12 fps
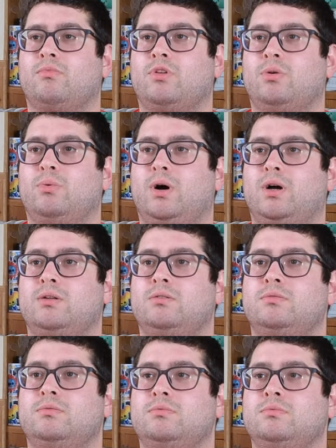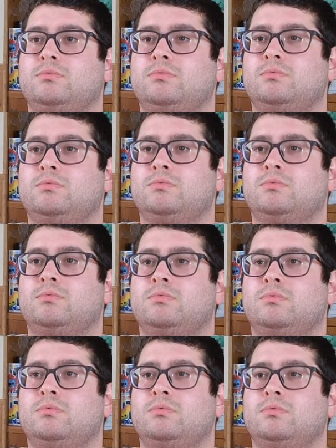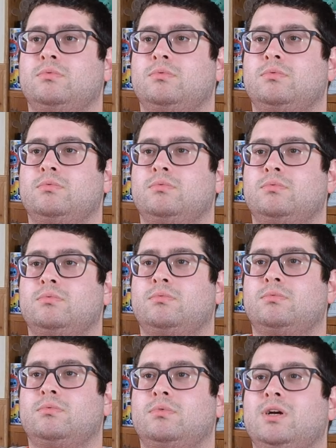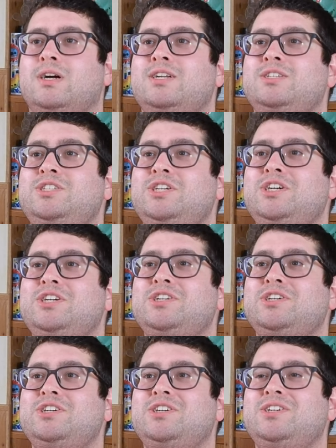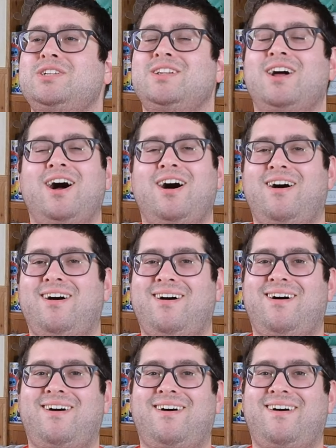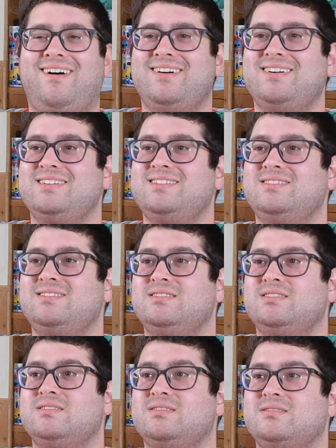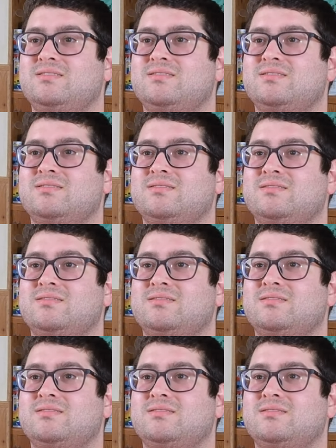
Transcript: What? Guys, there's a turtle hat. Turtle. Oh. Oh my god. Yo.